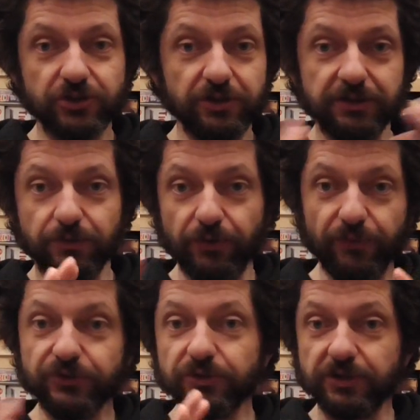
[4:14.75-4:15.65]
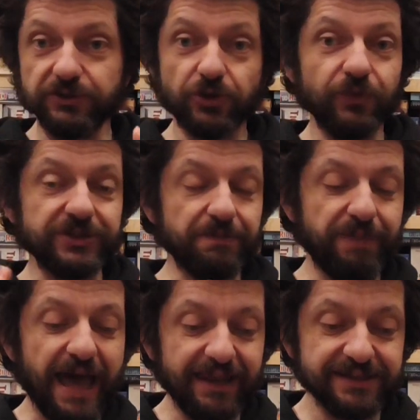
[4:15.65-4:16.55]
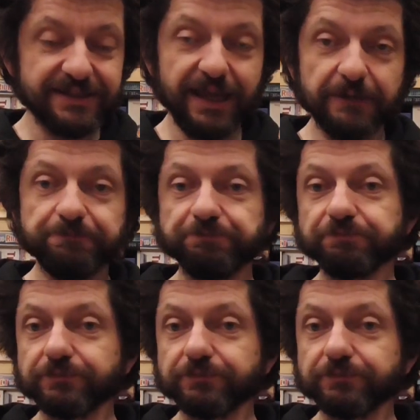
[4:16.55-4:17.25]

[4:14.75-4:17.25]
uh, there will always, there's always a balance there